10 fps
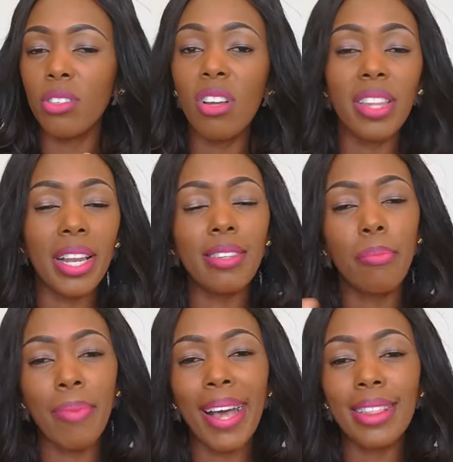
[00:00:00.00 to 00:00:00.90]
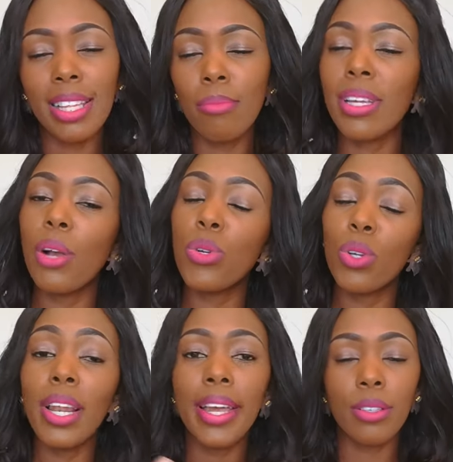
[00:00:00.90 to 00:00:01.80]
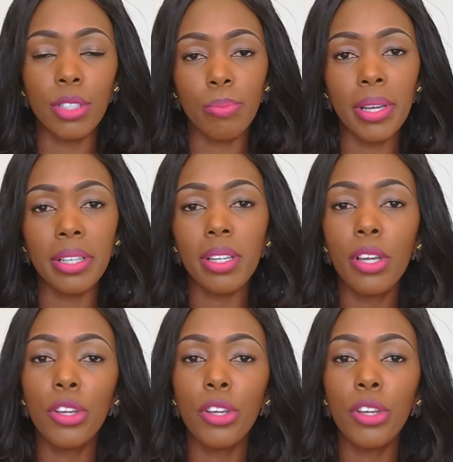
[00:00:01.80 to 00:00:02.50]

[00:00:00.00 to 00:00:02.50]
Not that it's a bad thing, but I also like to spend.